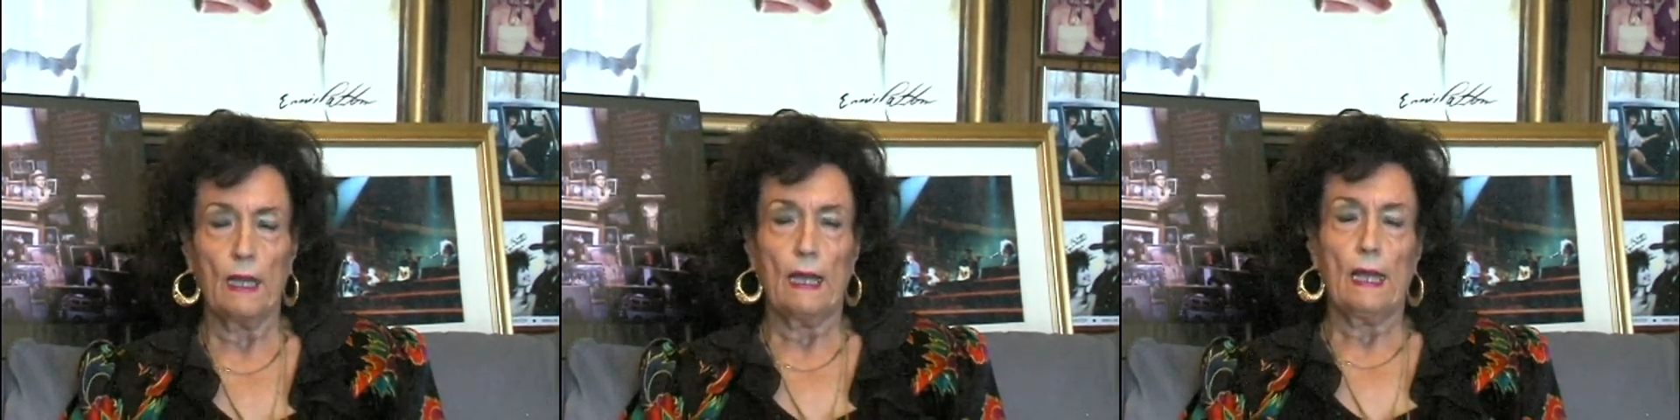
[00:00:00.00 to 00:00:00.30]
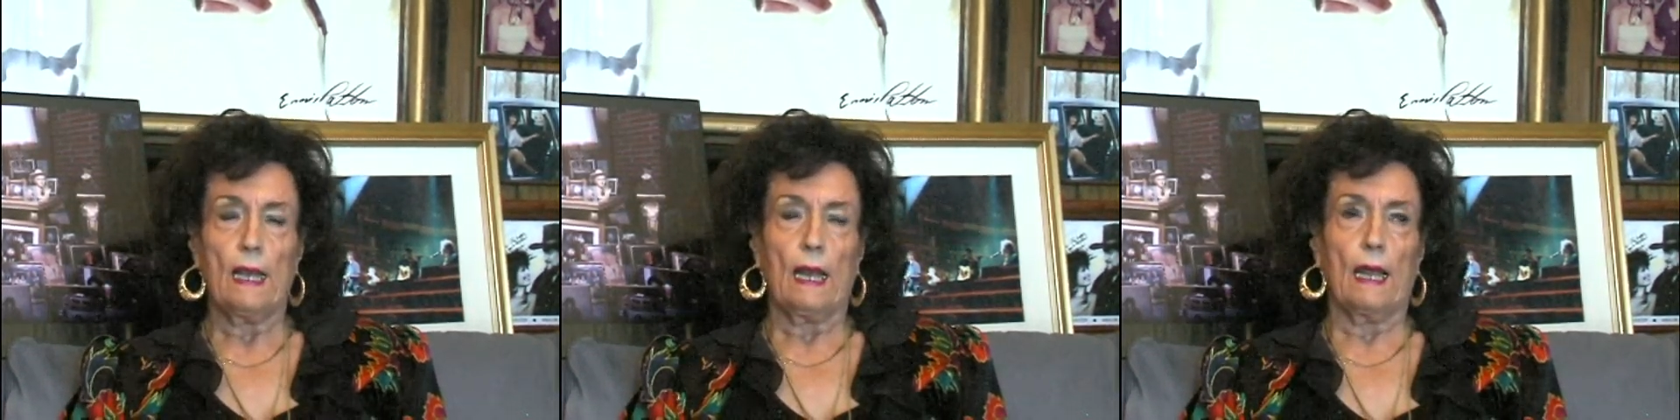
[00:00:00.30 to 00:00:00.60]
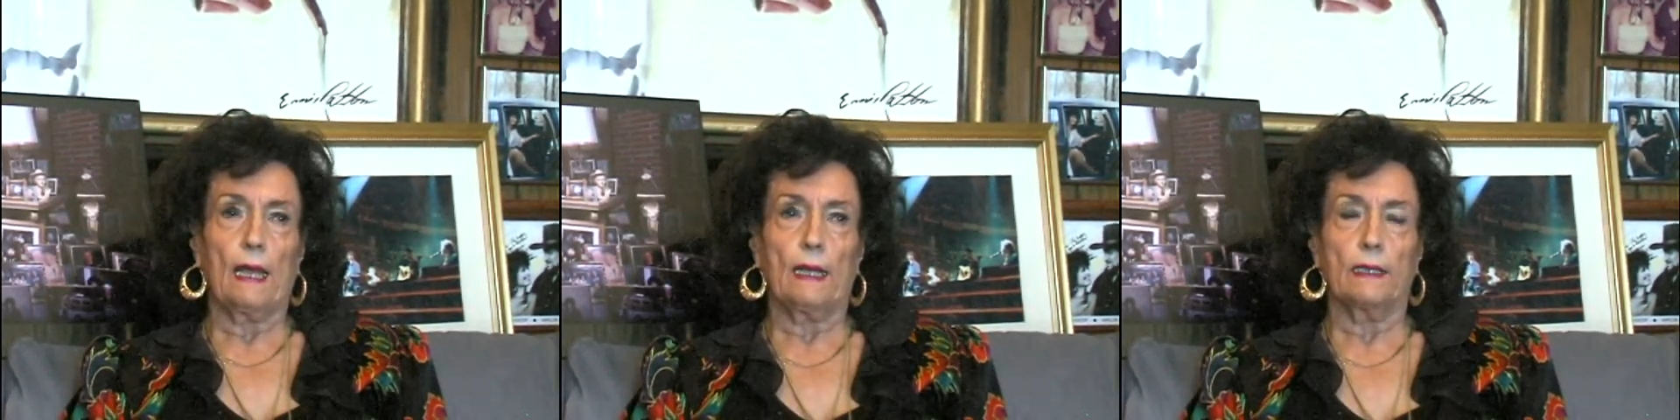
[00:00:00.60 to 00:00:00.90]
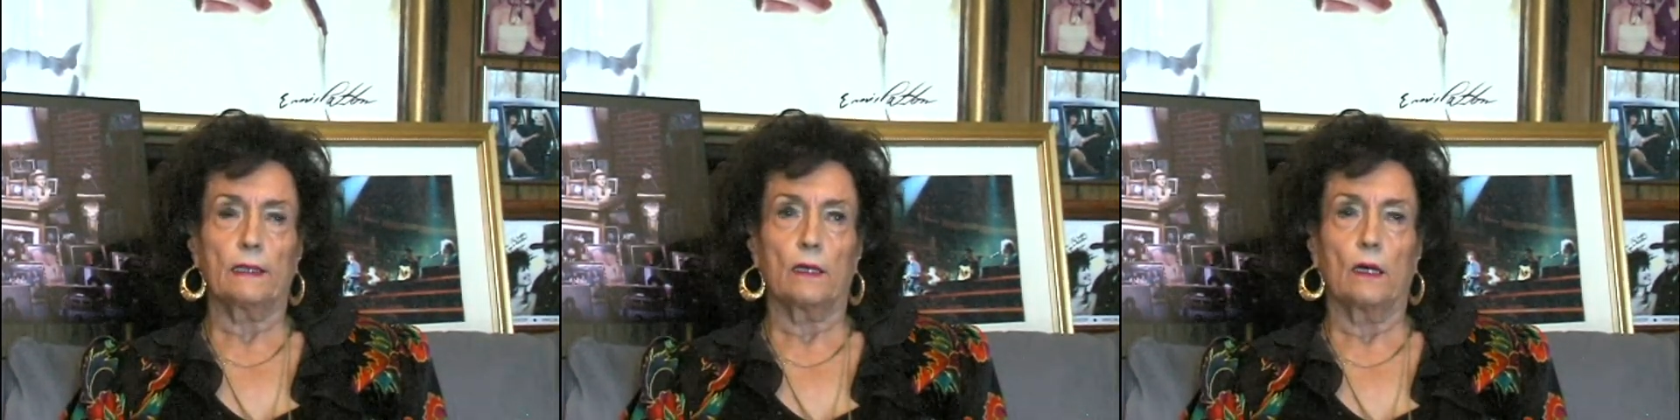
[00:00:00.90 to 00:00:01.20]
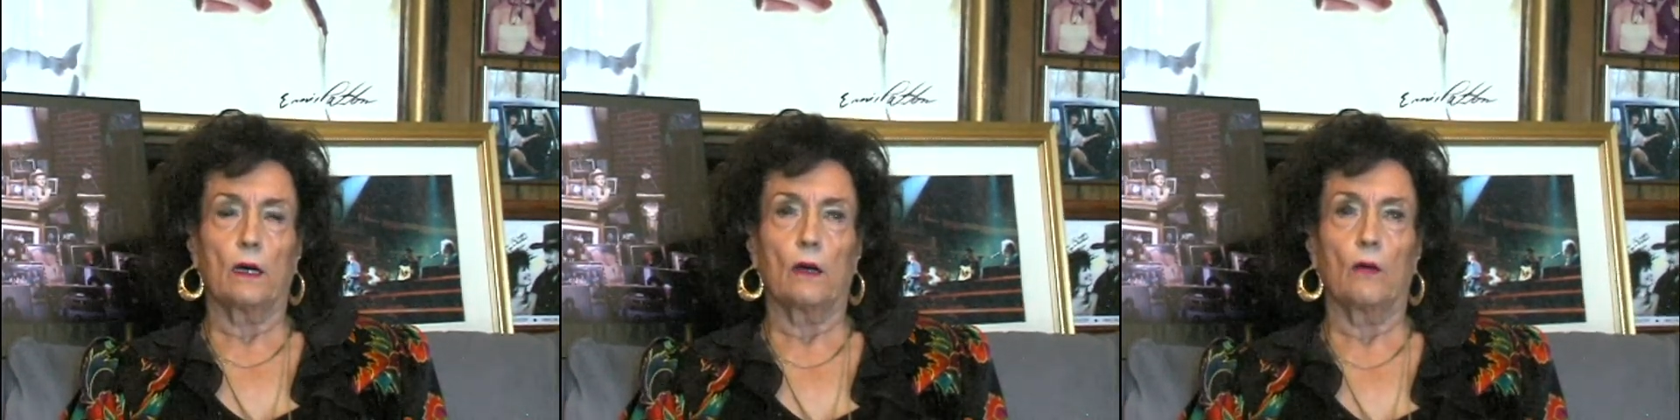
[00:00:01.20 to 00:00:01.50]
And
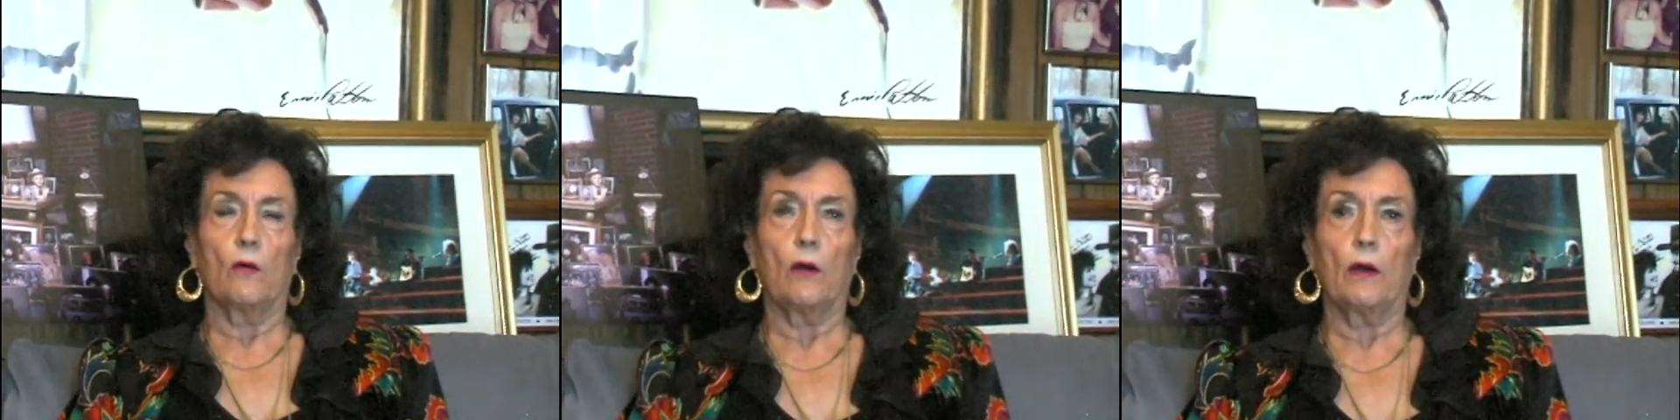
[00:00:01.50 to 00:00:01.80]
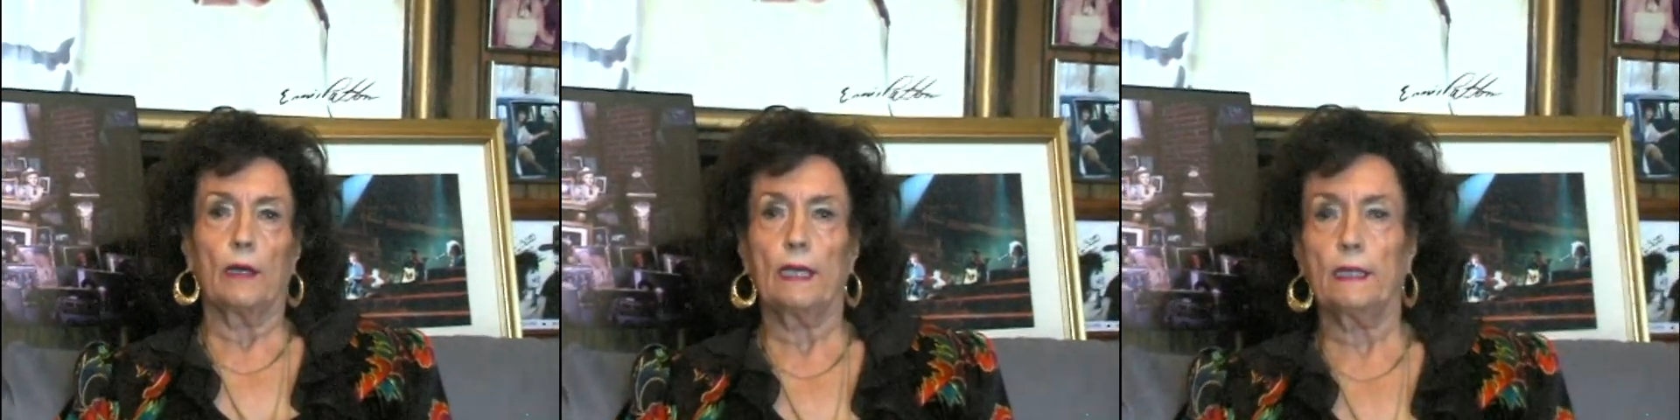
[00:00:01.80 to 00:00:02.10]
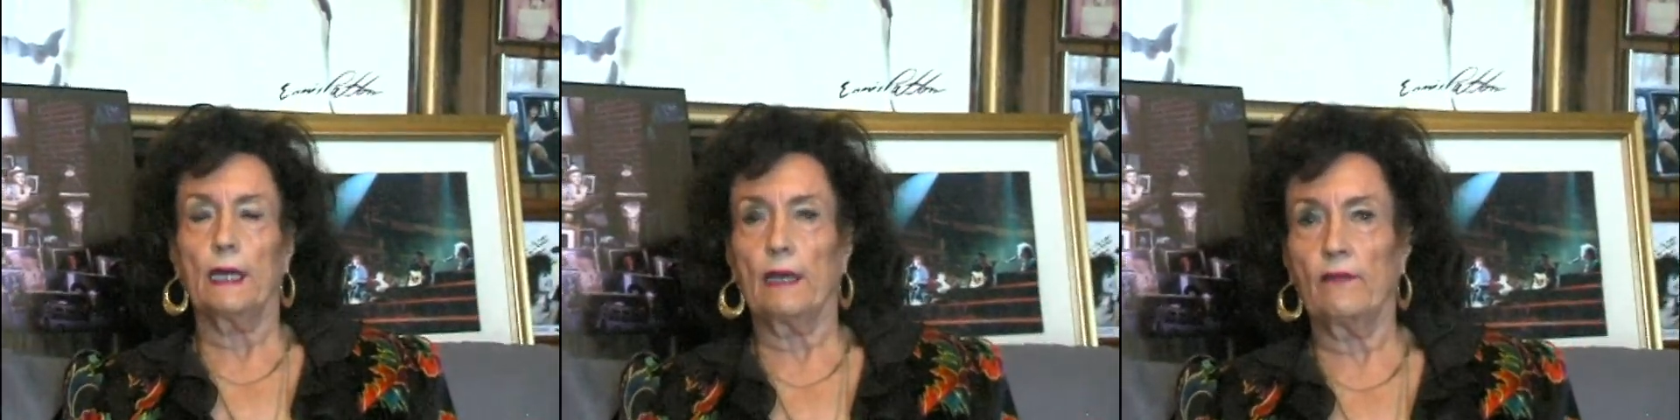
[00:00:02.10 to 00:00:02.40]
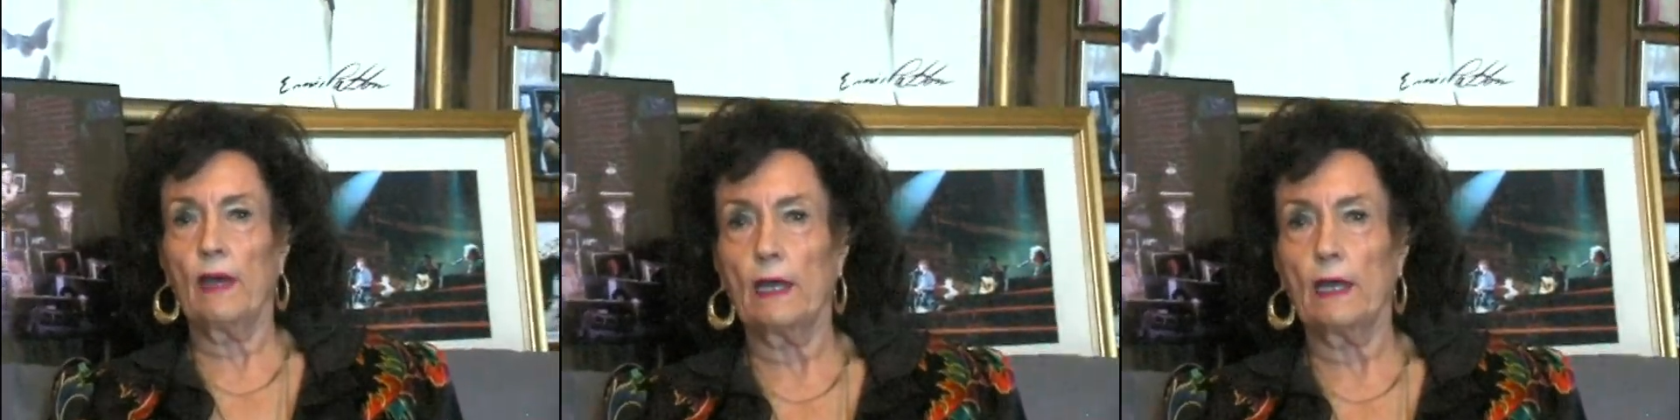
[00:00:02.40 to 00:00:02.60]
uh, he gave Hank